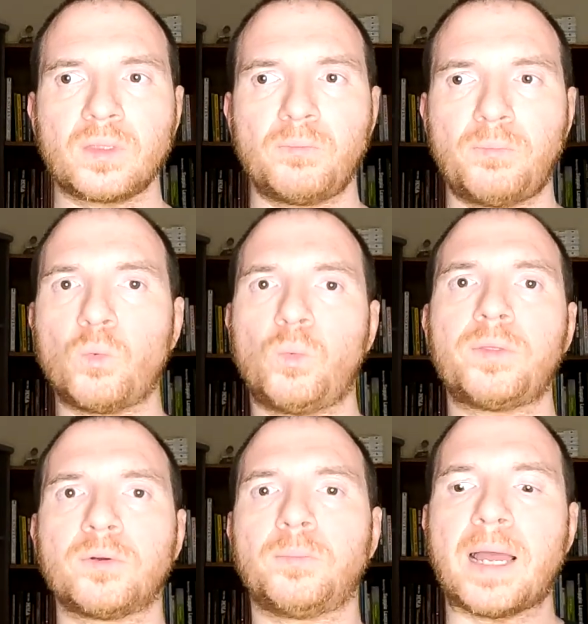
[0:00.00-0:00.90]
But
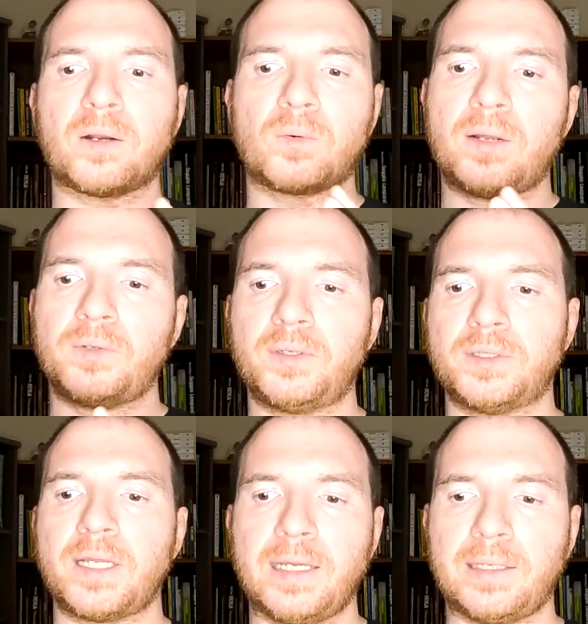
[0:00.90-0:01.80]
with your background, you could
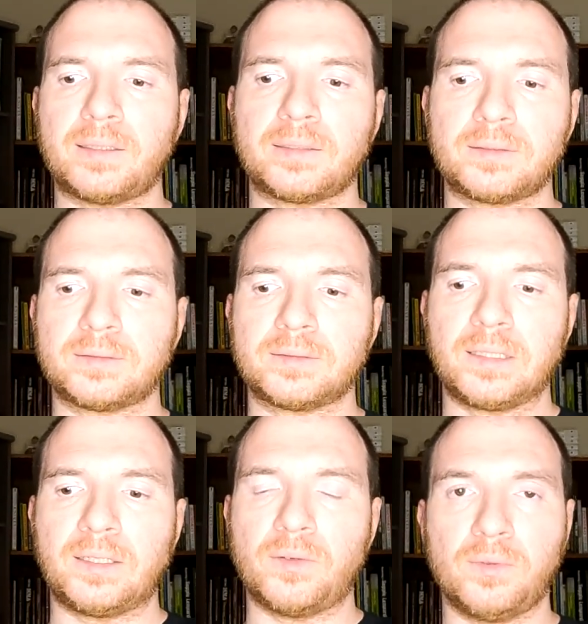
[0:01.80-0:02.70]
take,
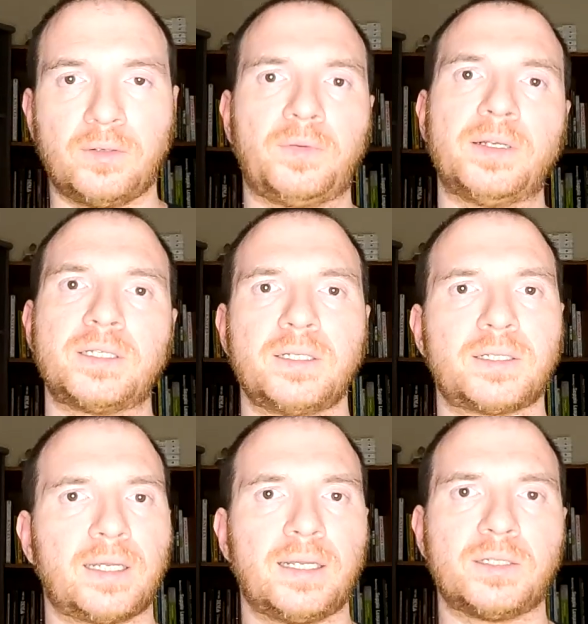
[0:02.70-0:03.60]
the
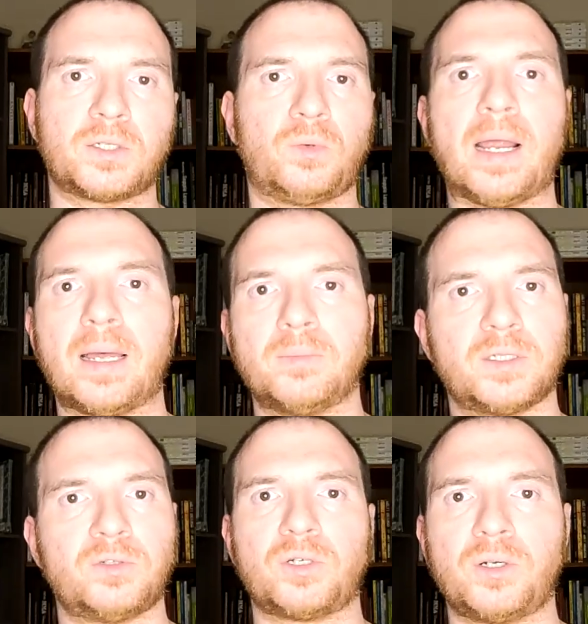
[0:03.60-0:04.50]
defenses against grabs
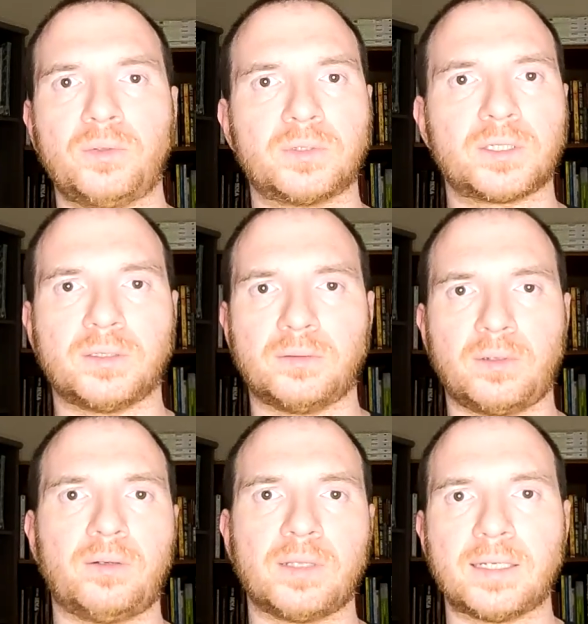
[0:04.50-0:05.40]
and chokes and
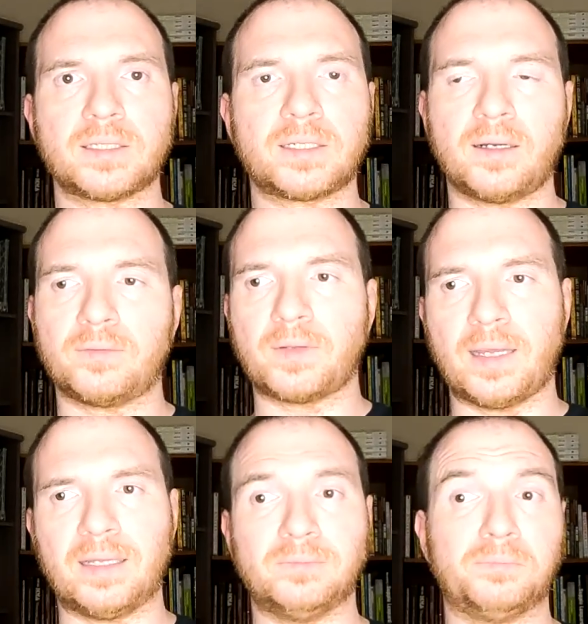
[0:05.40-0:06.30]
all that stuff,
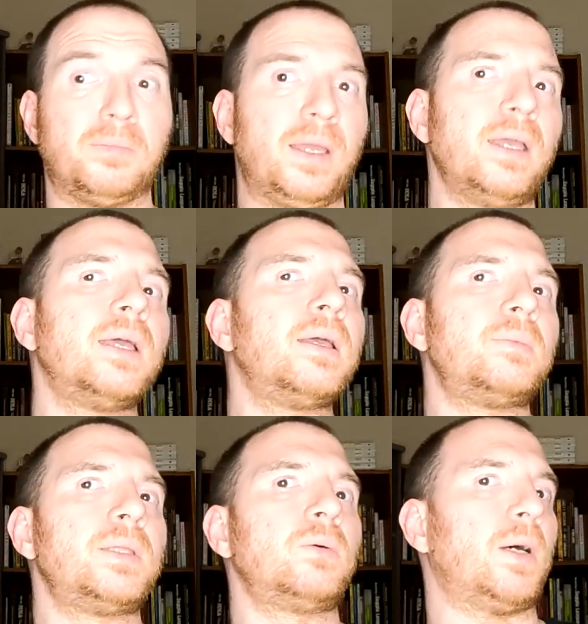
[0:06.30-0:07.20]
and
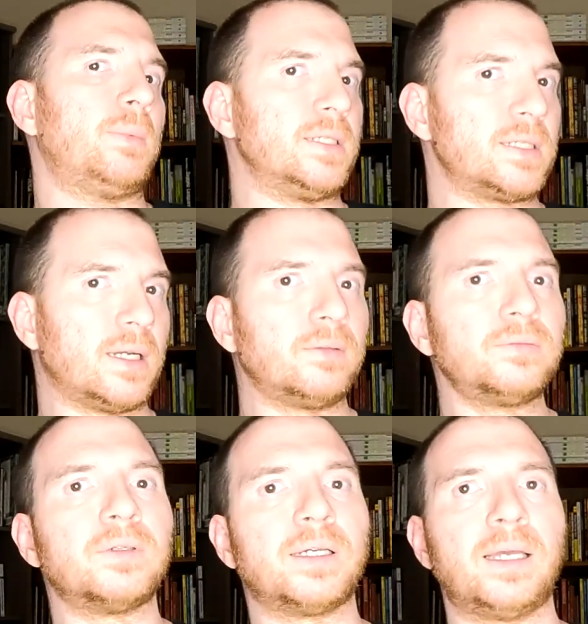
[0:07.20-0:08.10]
maybe the weapon
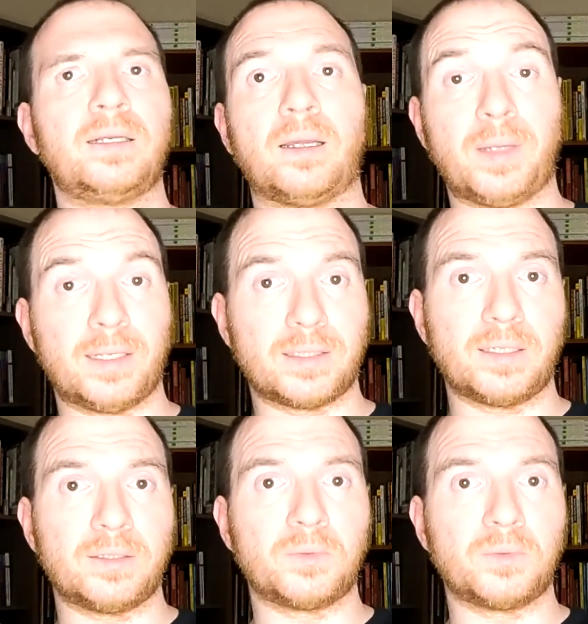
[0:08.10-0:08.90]
stuff. Again, I'm hesitant